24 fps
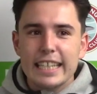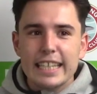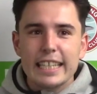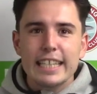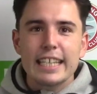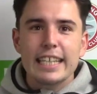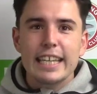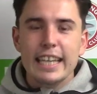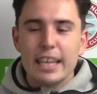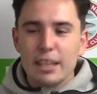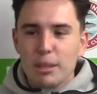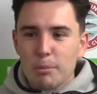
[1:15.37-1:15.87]

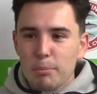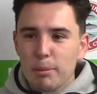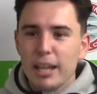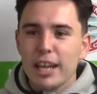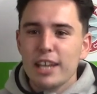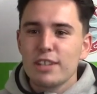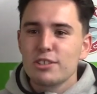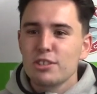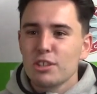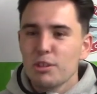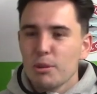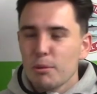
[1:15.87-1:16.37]
get the
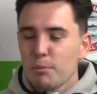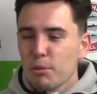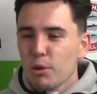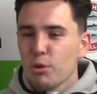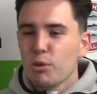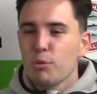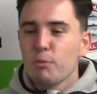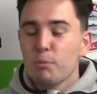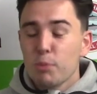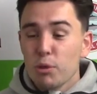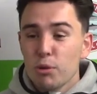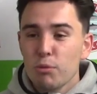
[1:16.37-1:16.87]
players on the
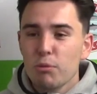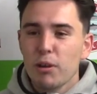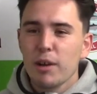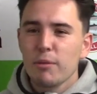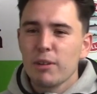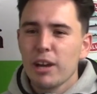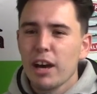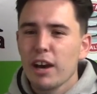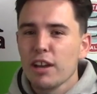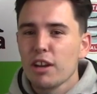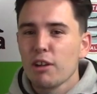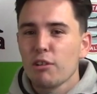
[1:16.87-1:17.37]
ball where we
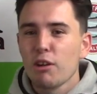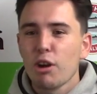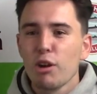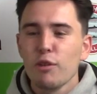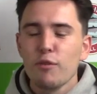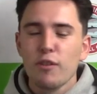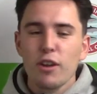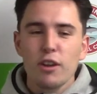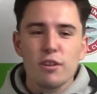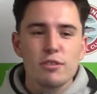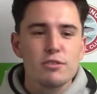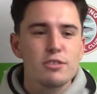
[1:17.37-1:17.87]
had our
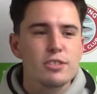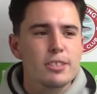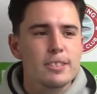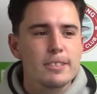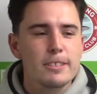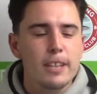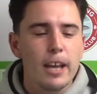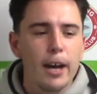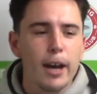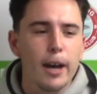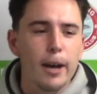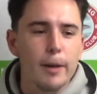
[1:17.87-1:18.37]
overloads.
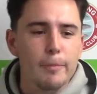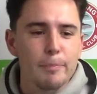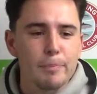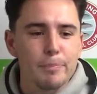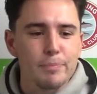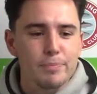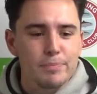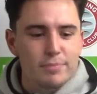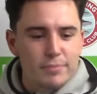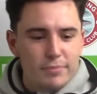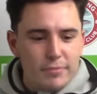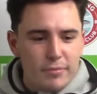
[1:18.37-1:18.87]
I
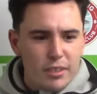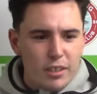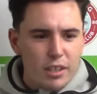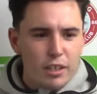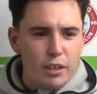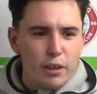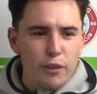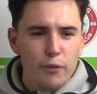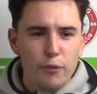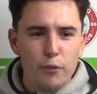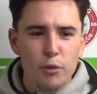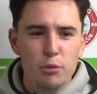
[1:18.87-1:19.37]

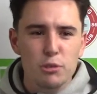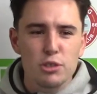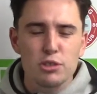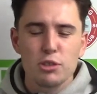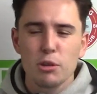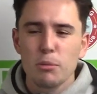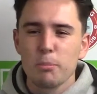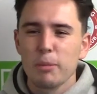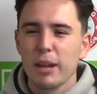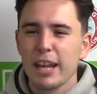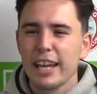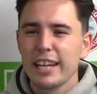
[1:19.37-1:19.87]
thought we
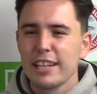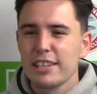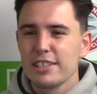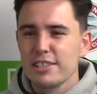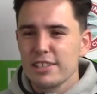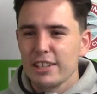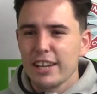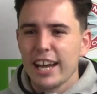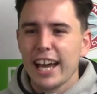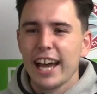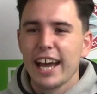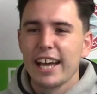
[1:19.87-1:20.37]
sort of played into
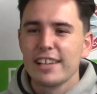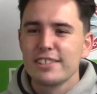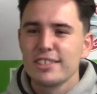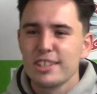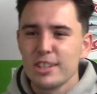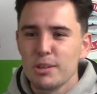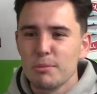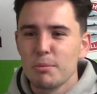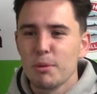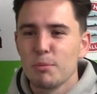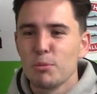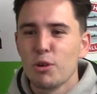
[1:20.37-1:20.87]
their hands a
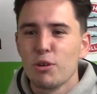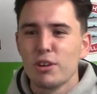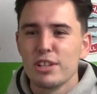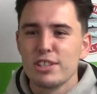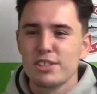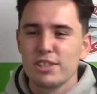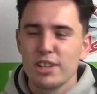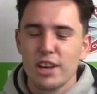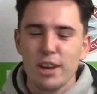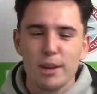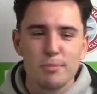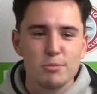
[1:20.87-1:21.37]
little bit more in
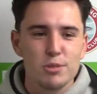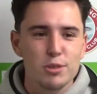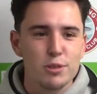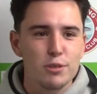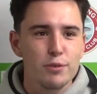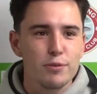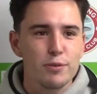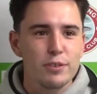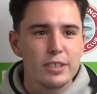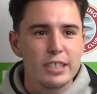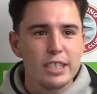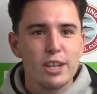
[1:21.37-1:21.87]
terms
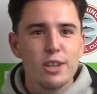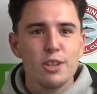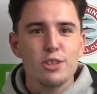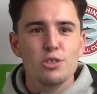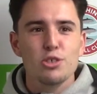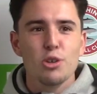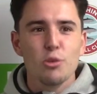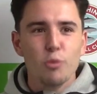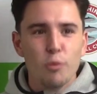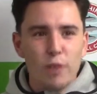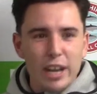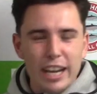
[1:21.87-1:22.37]
of
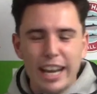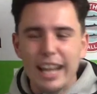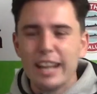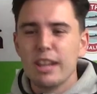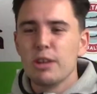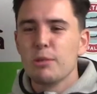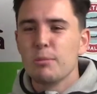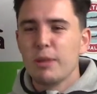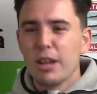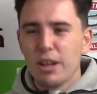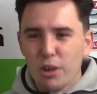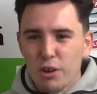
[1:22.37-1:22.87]
sort of went a
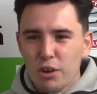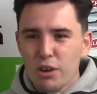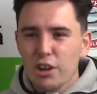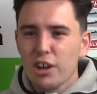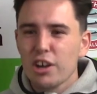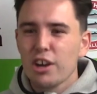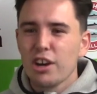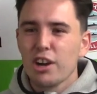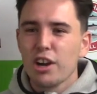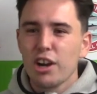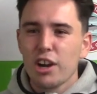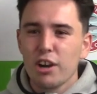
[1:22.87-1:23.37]
little bit
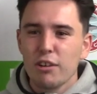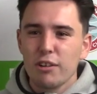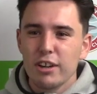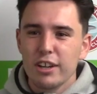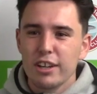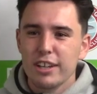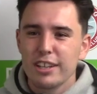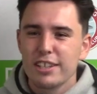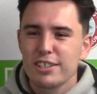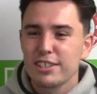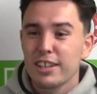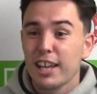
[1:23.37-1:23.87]
longer,
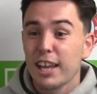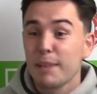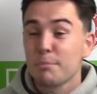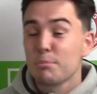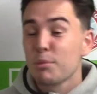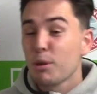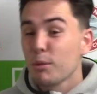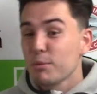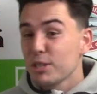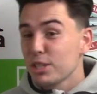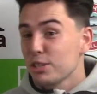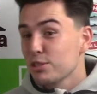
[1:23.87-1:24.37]
and that
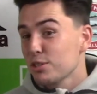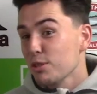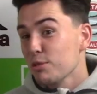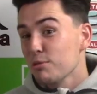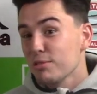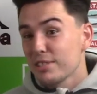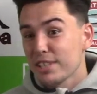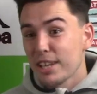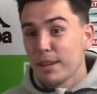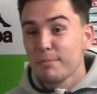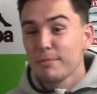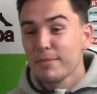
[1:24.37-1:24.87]
probably suits
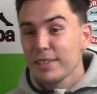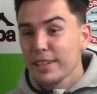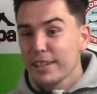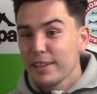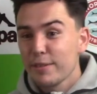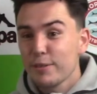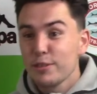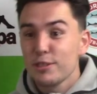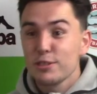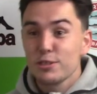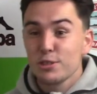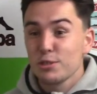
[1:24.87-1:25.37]
them.
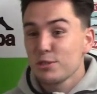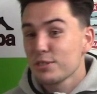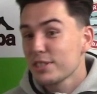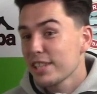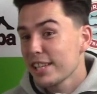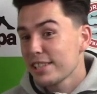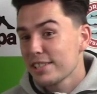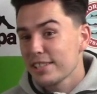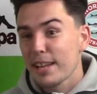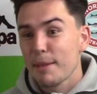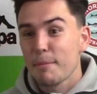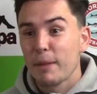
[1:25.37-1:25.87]
If you sort of
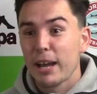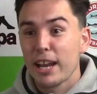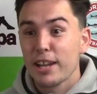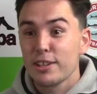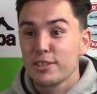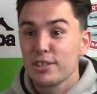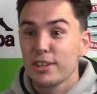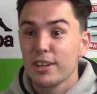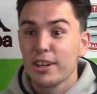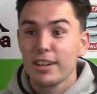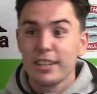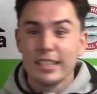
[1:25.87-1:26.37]
said to their
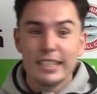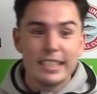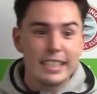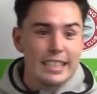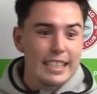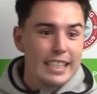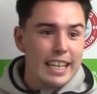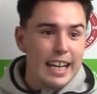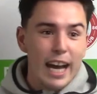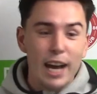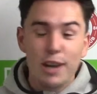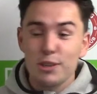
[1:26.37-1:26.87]
manager,
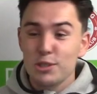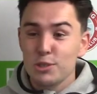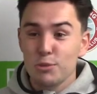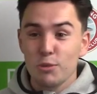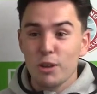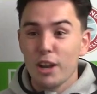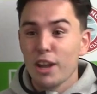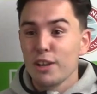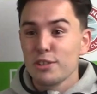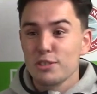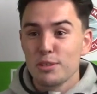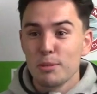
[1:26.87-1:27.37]
how do you
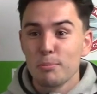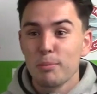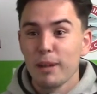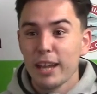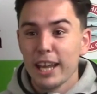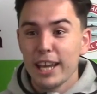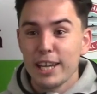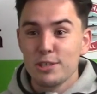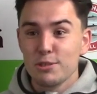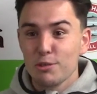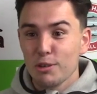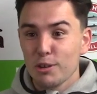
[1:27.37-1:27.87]
want us to
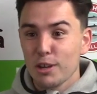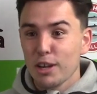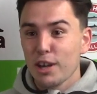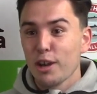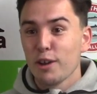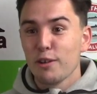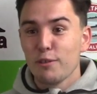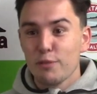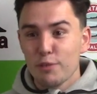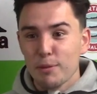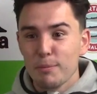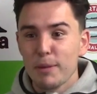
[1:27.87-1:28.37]
play? Do you want to
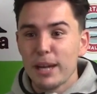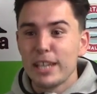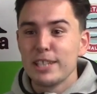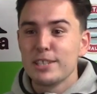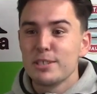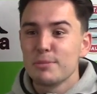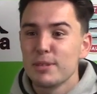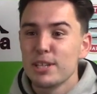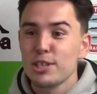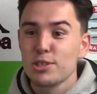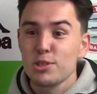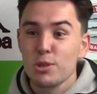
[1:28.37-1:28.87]
go from A to
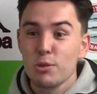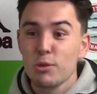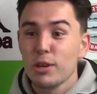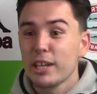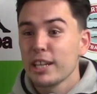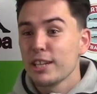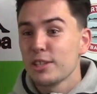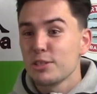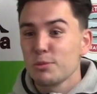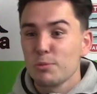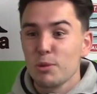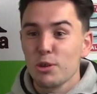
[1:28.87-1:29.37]
B as
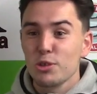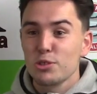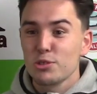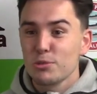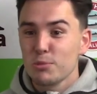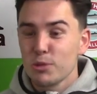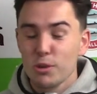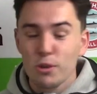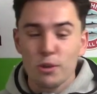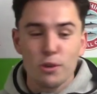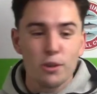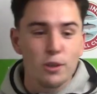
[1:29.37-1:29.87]
quickly as
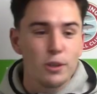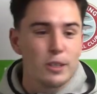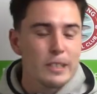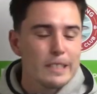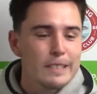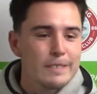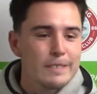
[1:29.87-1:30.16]
possible, or